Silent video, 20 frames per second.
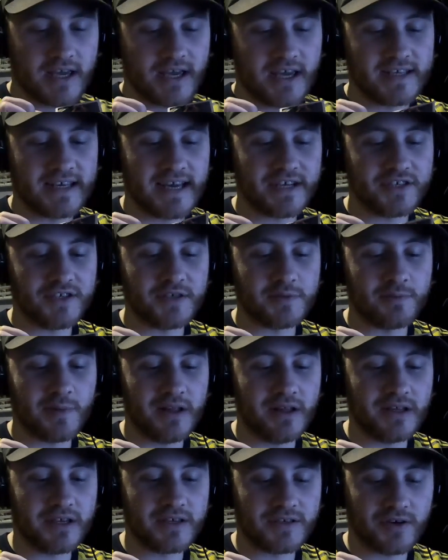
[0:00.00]
It's actually his
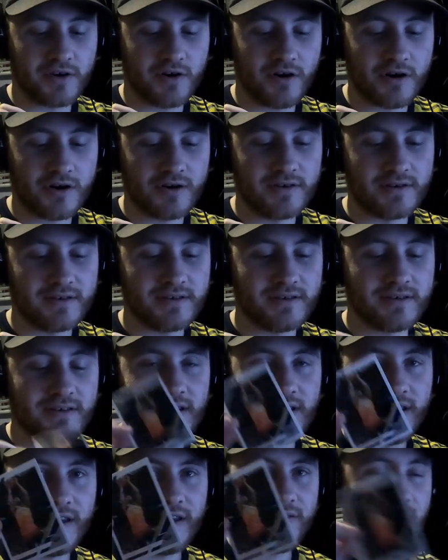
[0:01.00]
Pelicans card.
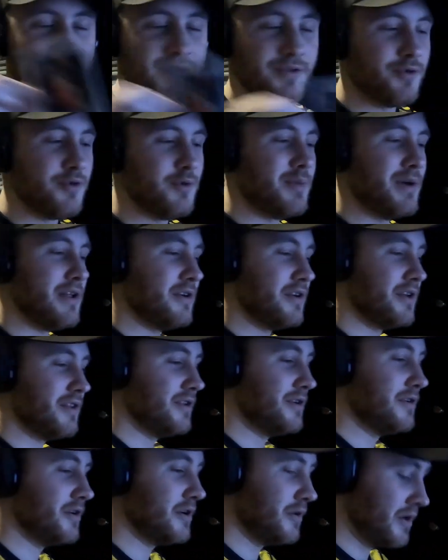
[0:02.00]
They threw the Pelican
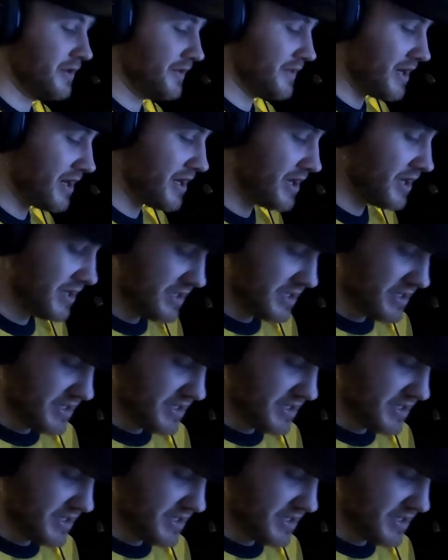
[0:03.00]
logo on there.